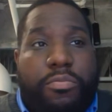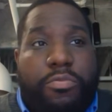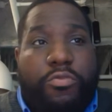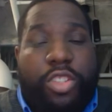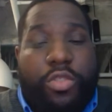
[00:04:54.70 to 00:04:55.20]

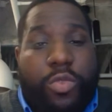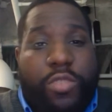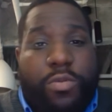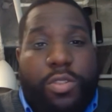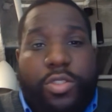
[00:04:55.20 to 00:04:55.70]
Russell
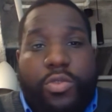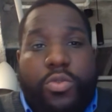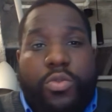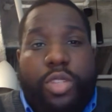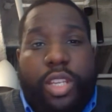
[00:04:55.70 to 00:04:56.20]
Westbrook
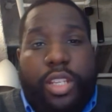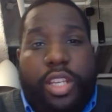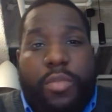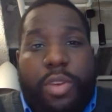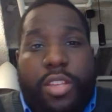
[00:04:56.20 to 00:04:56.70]
to the
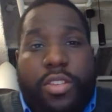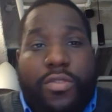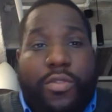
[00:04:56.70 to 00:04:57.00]
Indiana Pacers